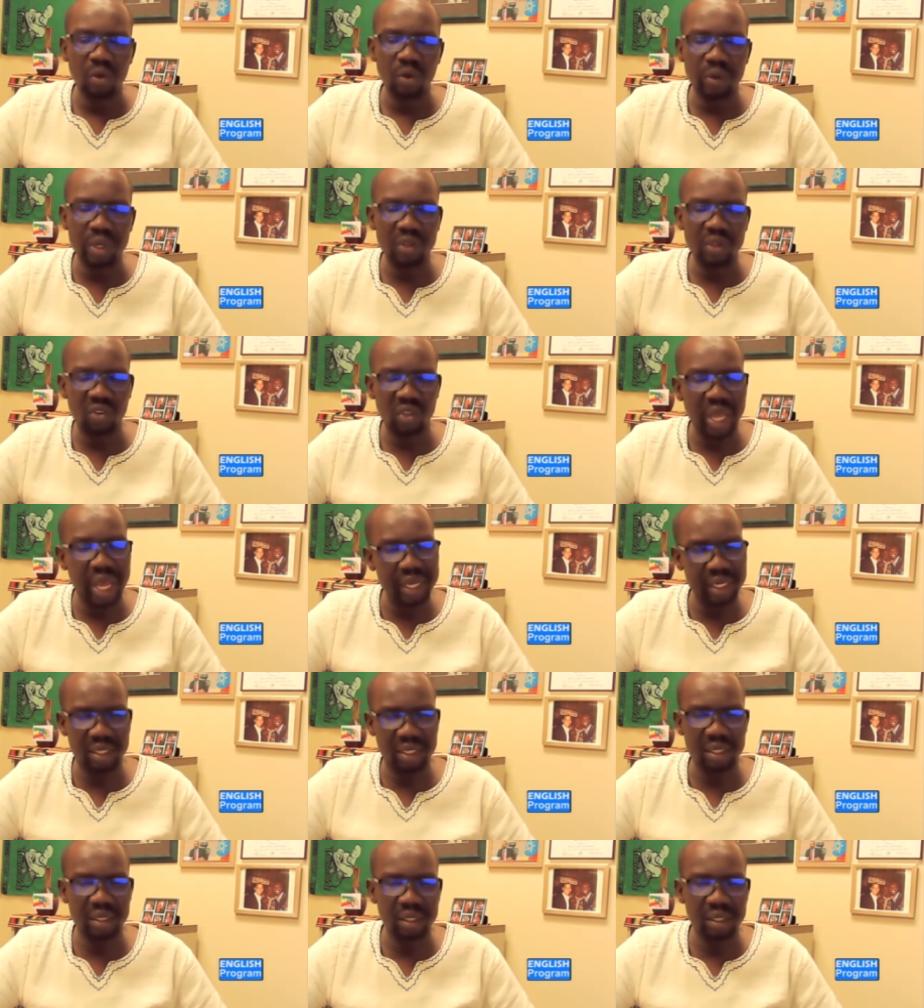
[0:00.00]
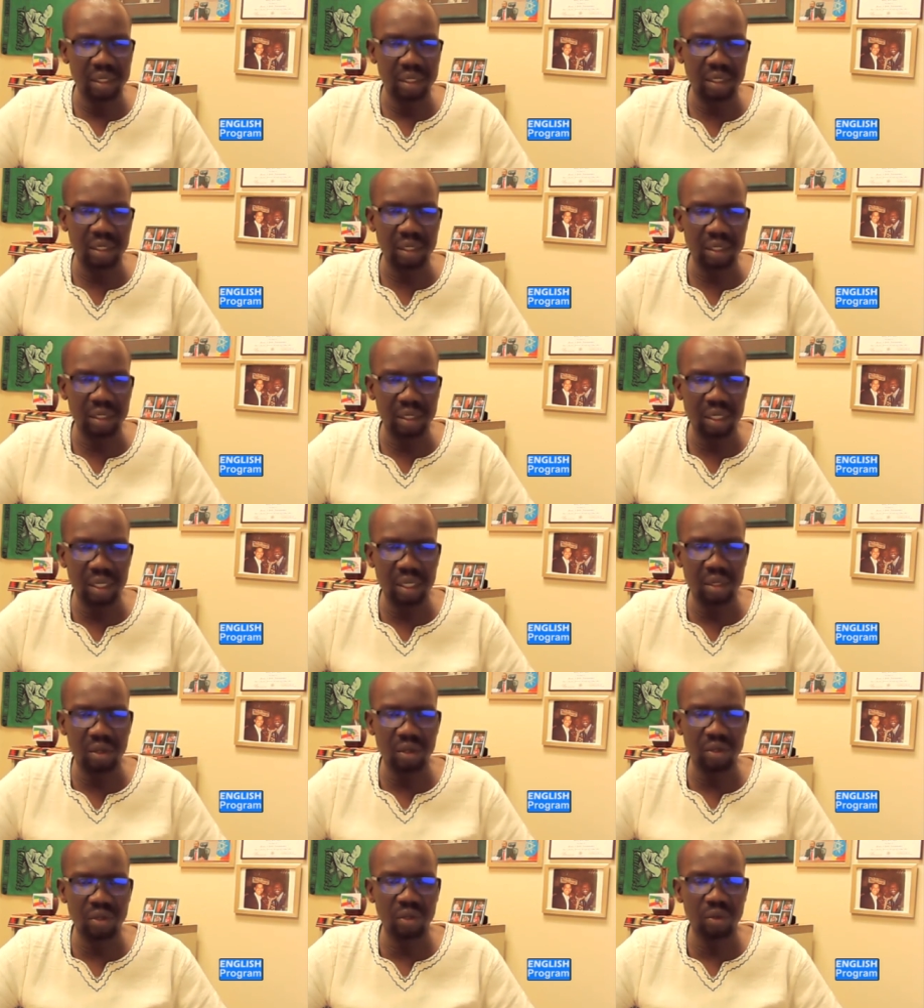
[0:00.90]
incite,
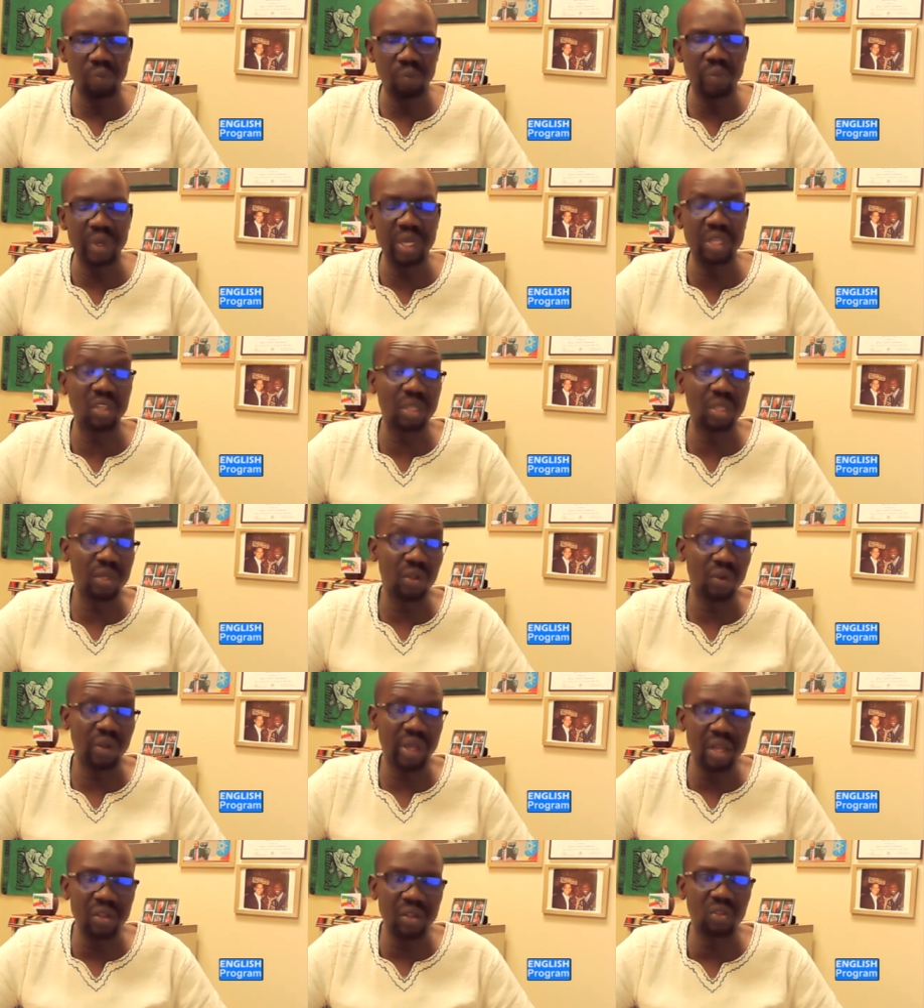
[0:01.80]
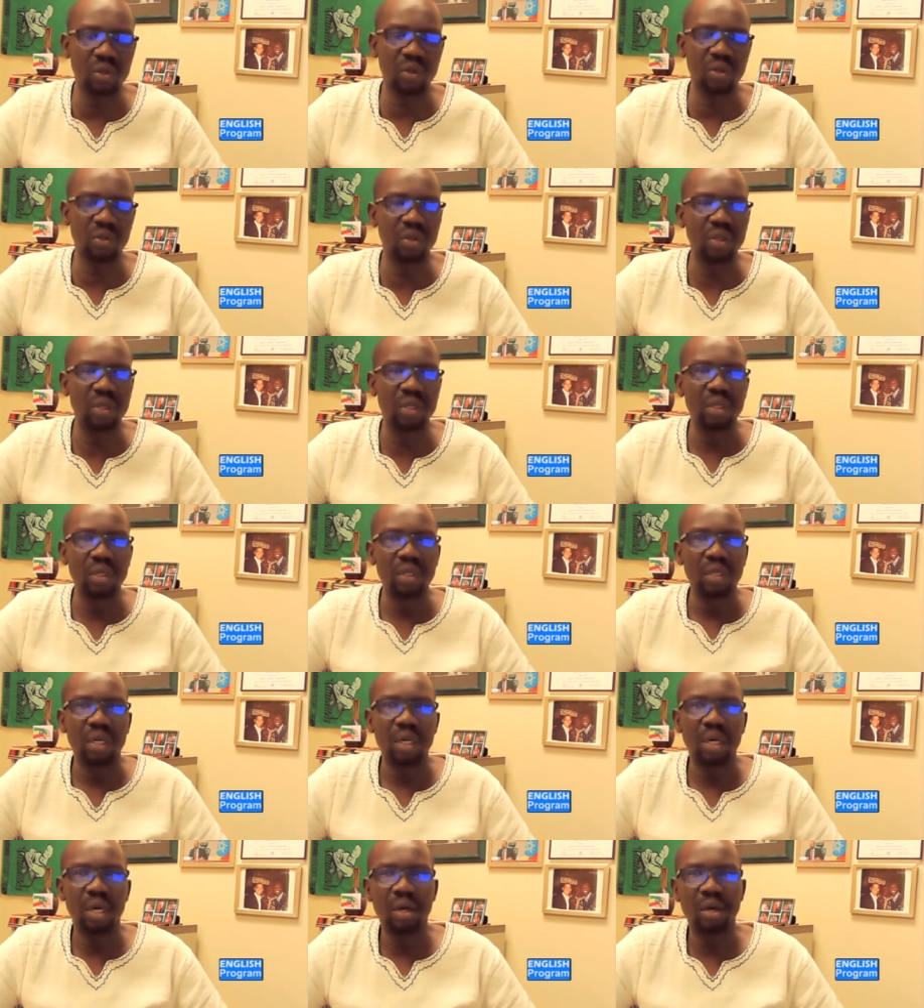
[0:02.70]
to basically to counsel
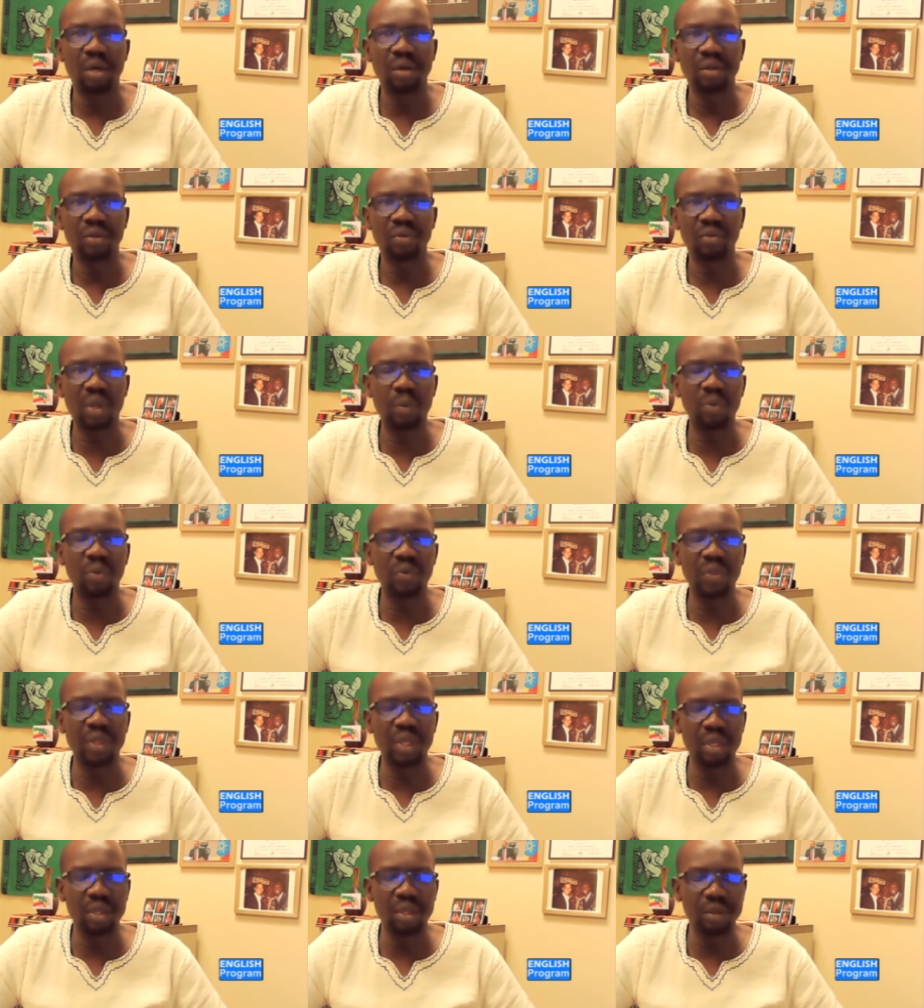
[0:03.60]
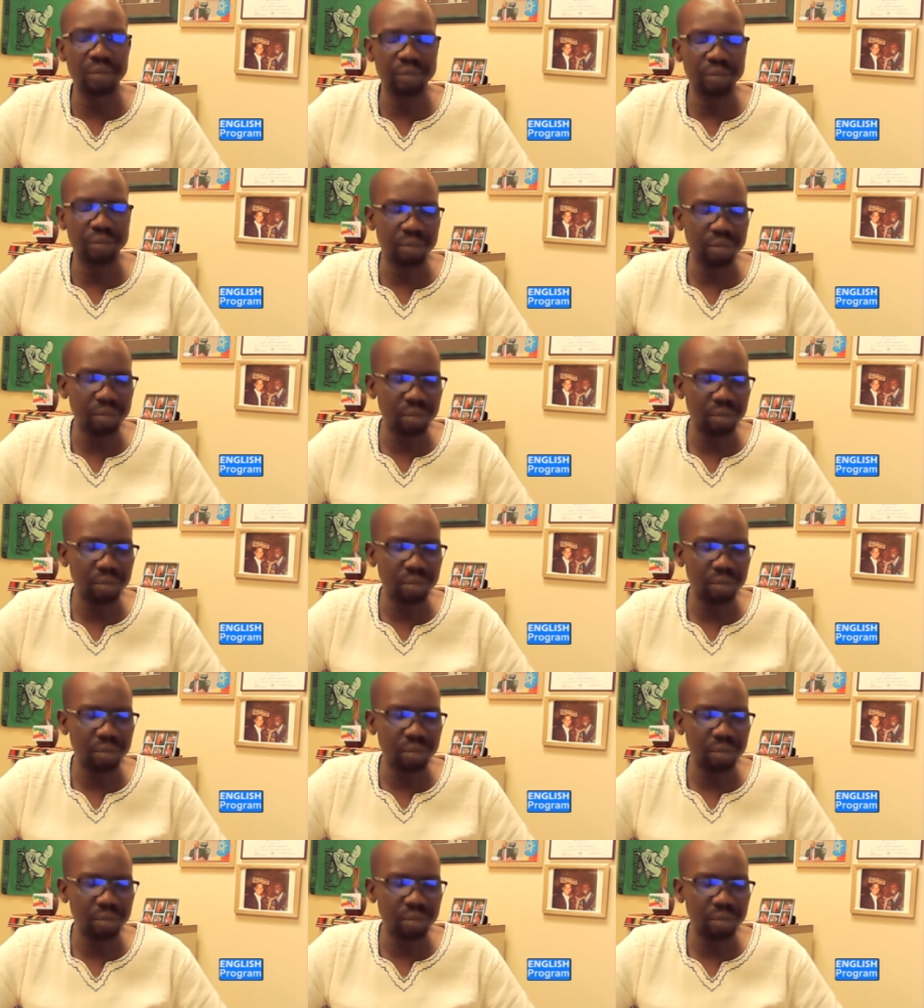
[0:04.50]
some of the